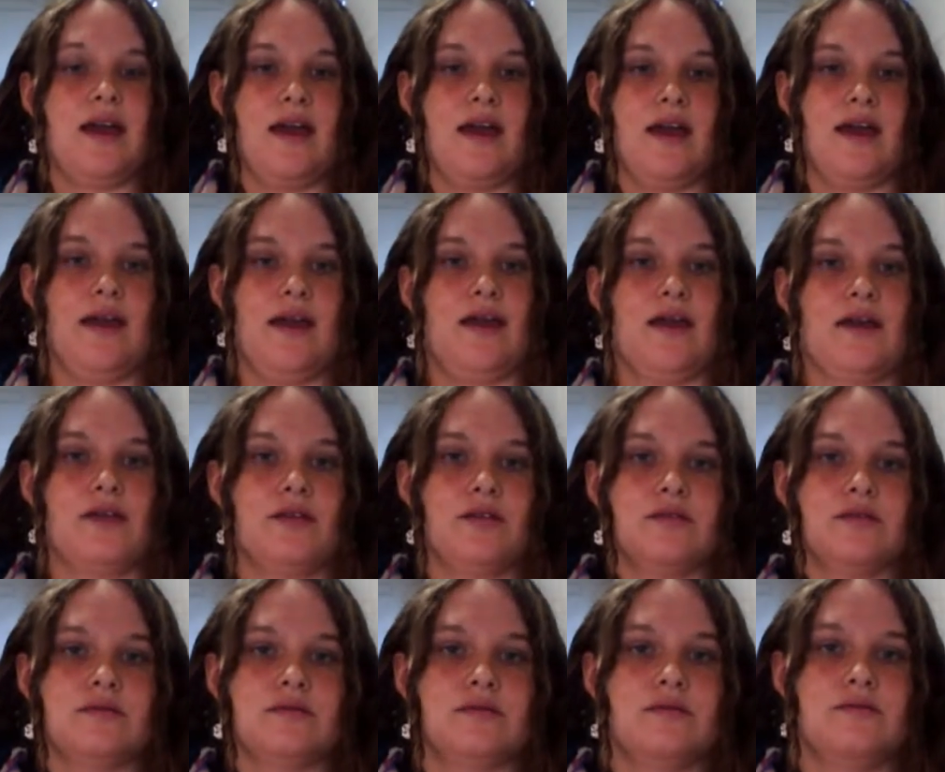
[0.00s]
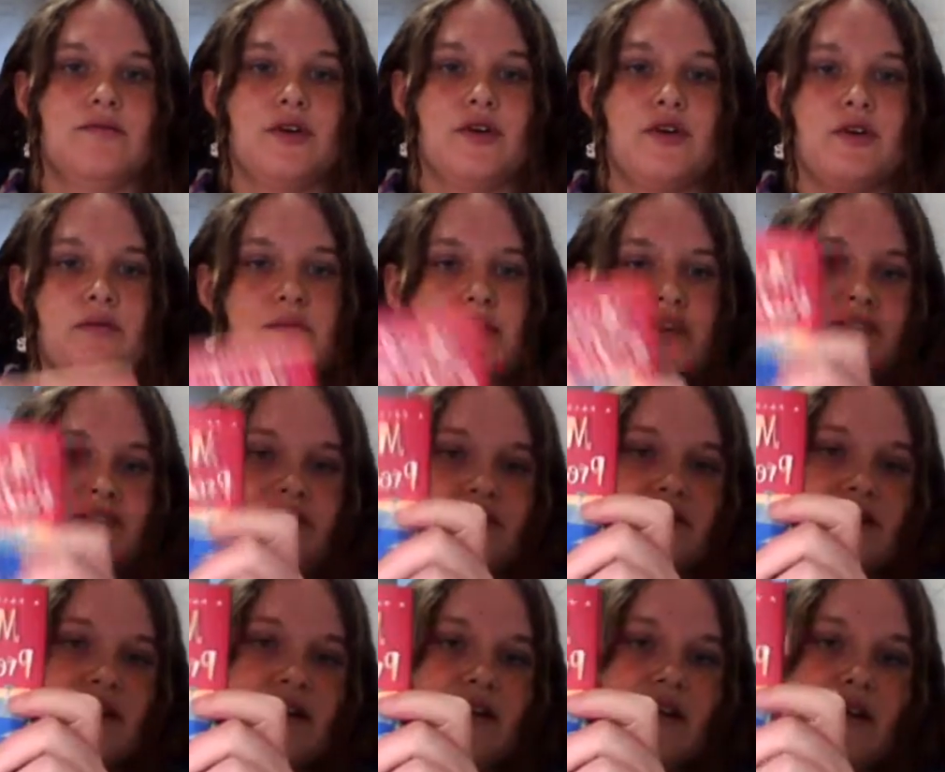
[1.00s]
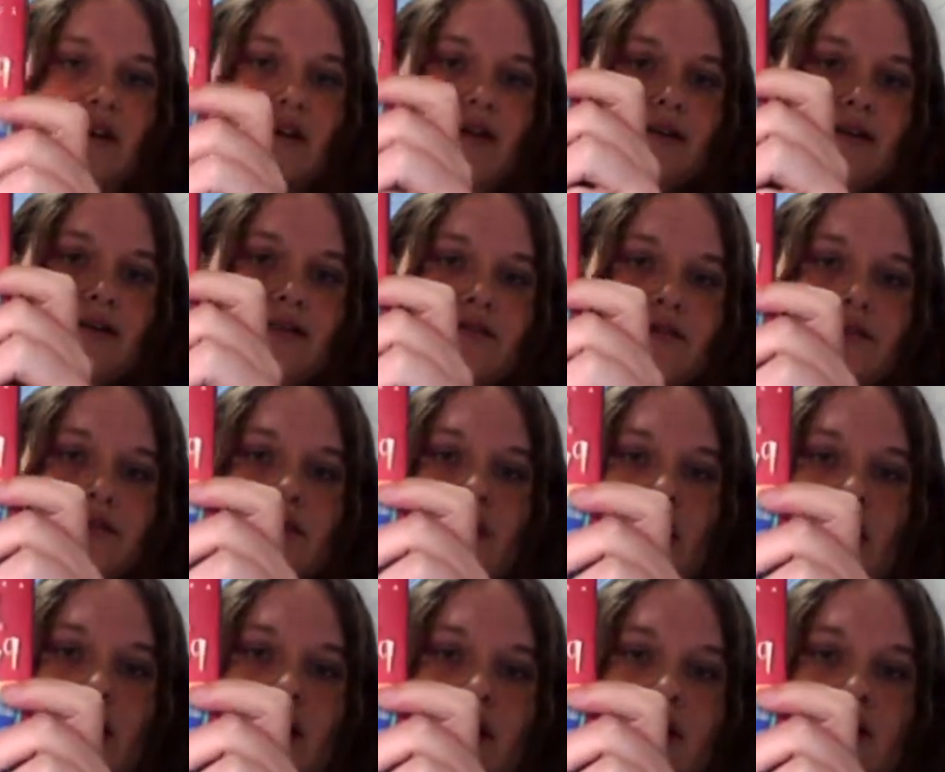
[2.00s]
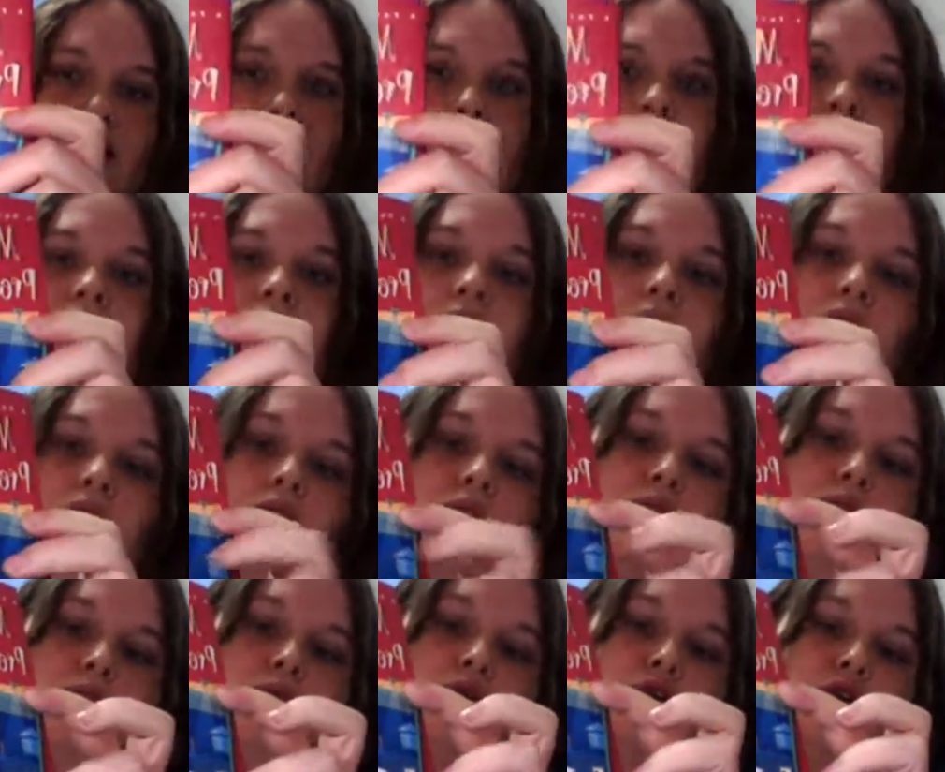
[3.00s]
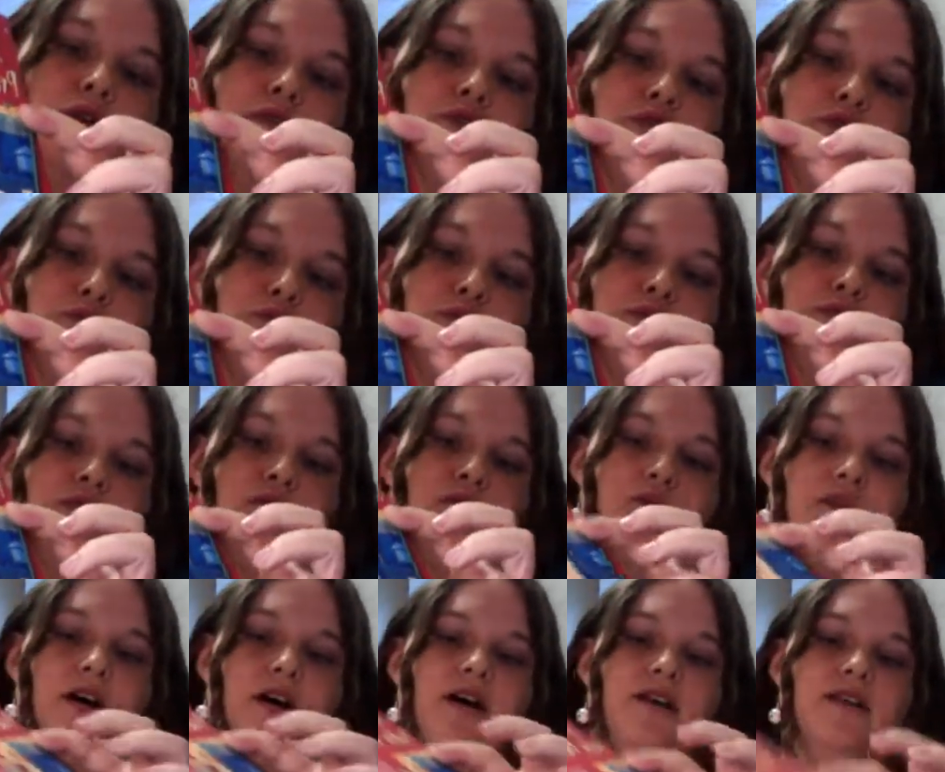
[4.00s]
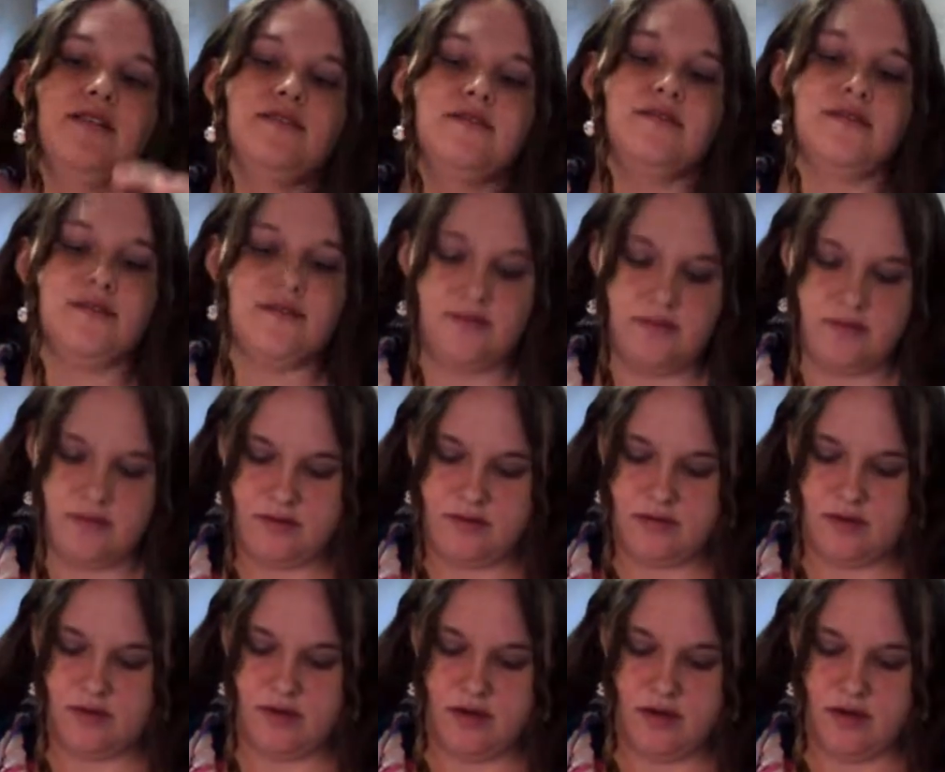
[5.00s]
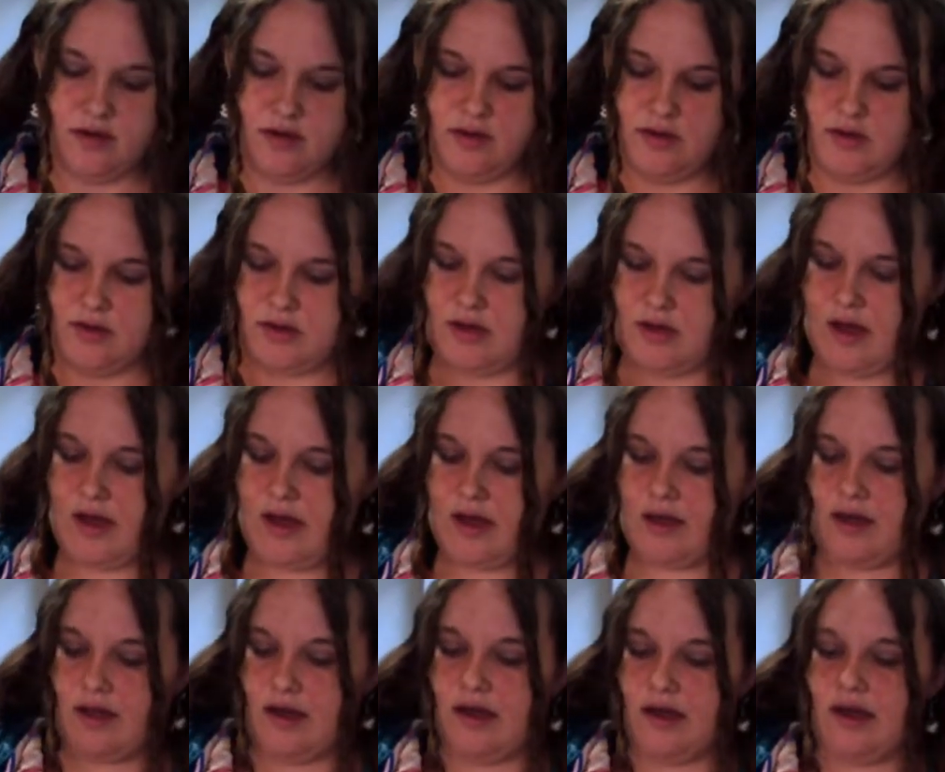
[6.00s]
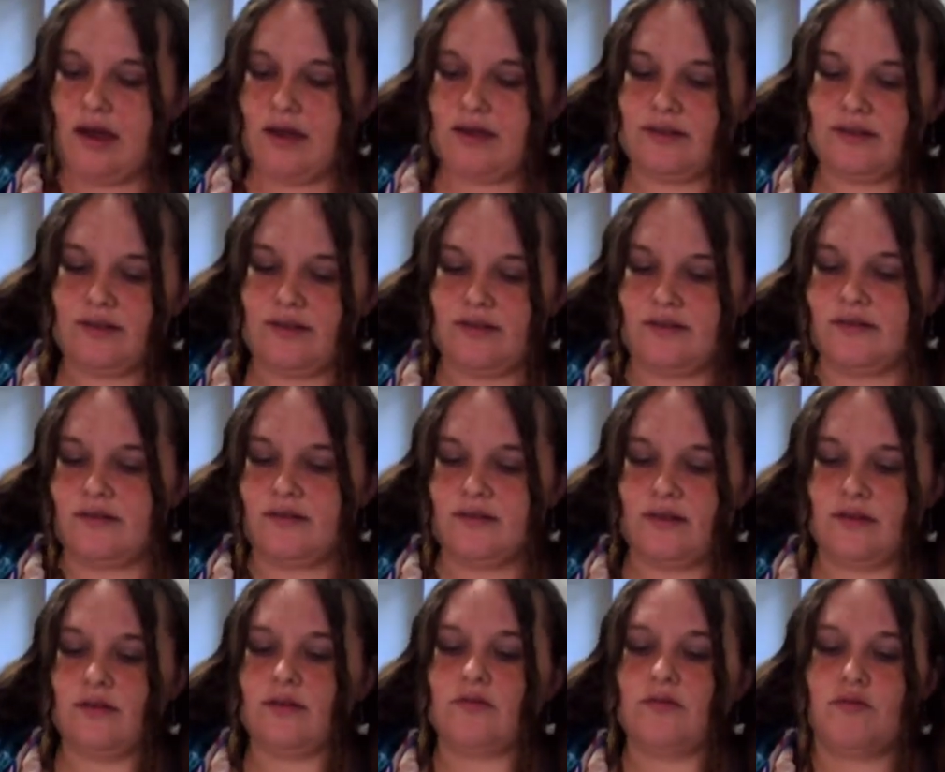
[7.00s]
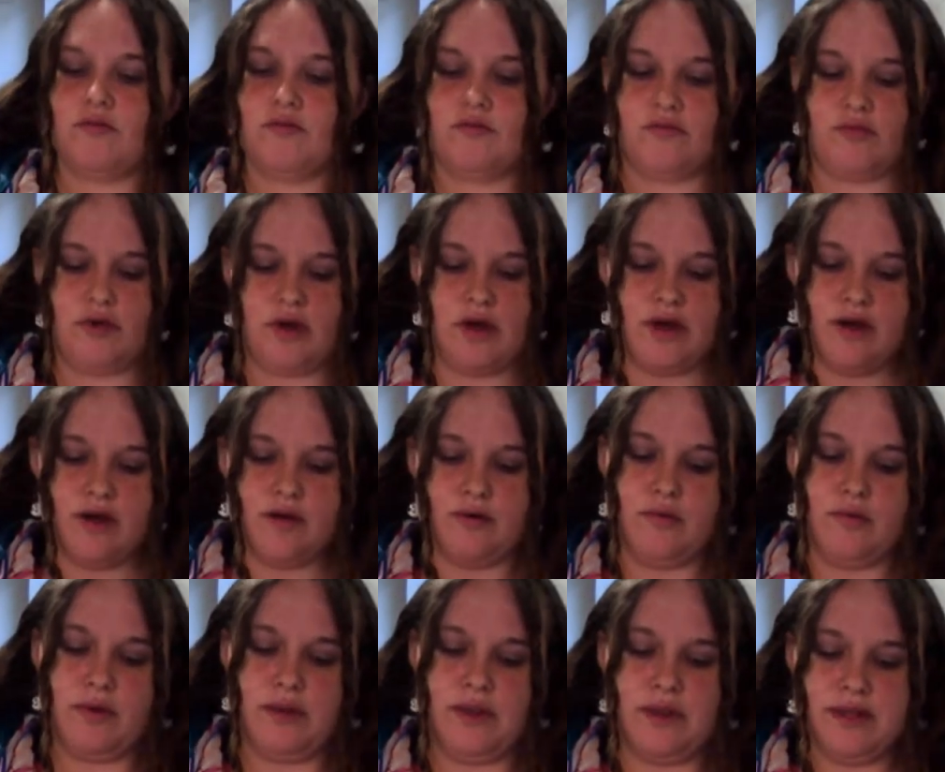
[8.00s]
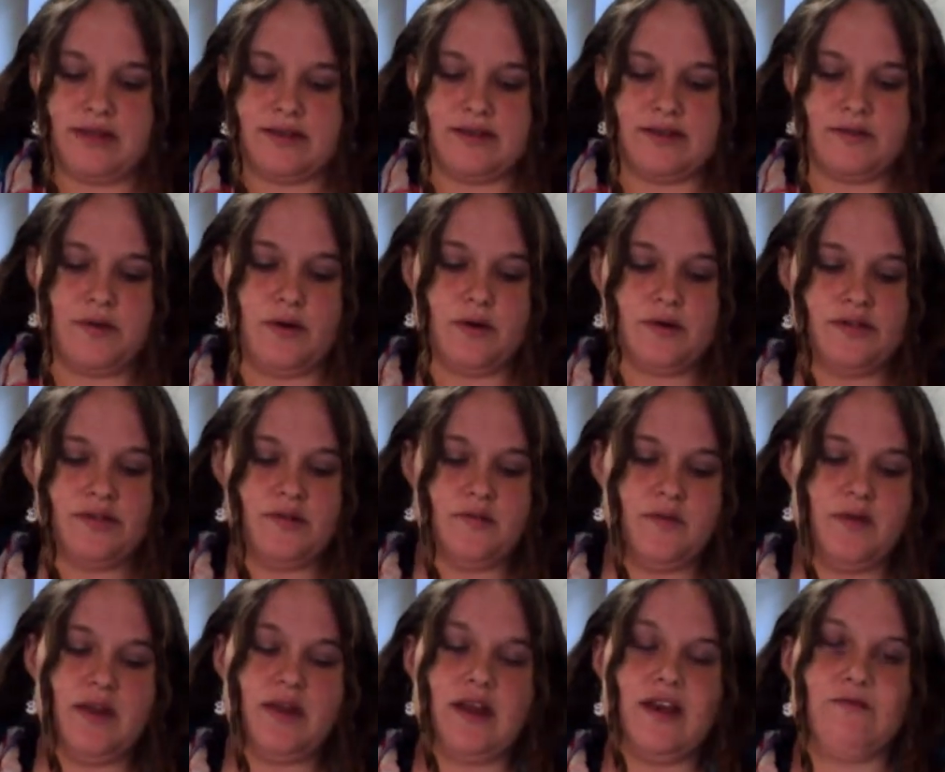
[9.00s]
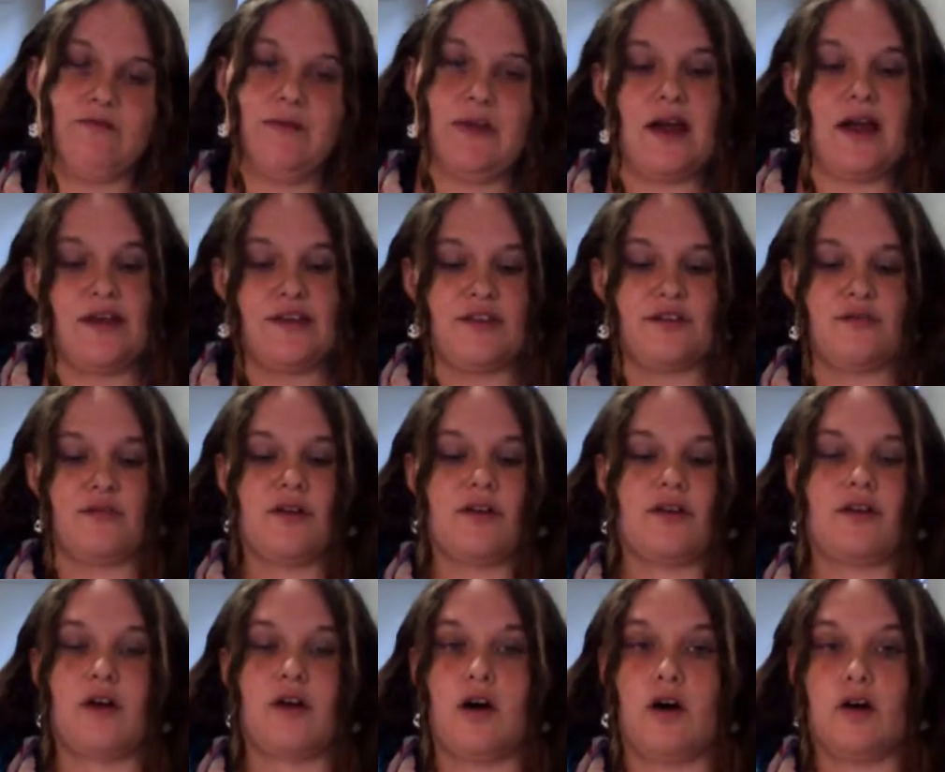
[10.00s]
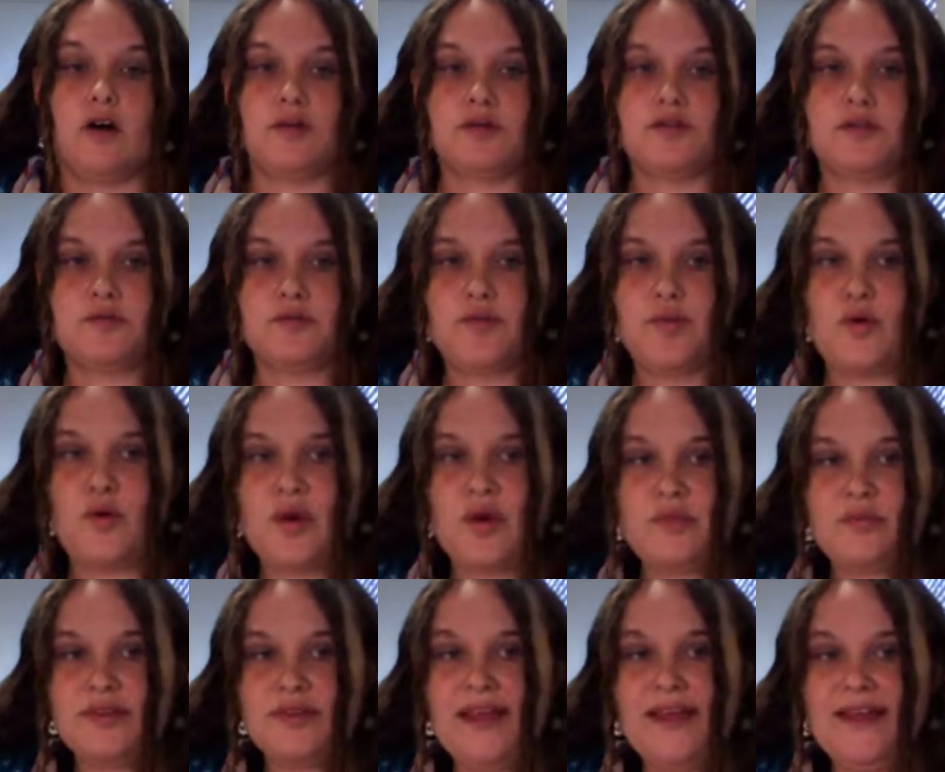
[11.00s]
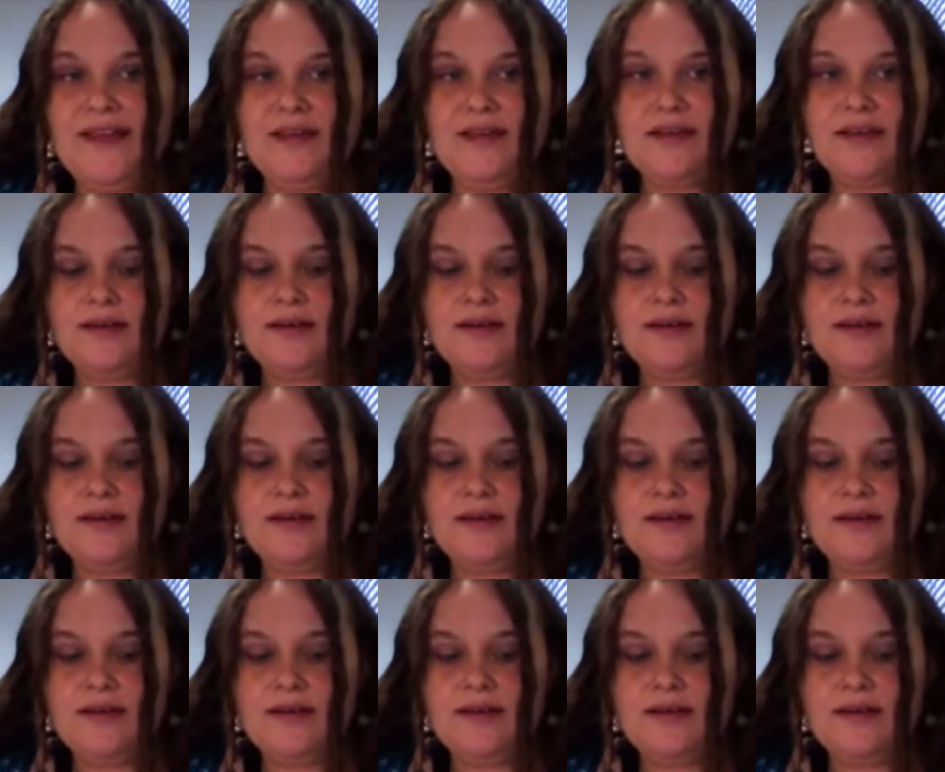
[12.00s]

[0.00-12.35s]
a murder mystery called uh, Murderers Prefer Blondes. I got uh, one that's supposed to be an FBI thriller called Point Blank.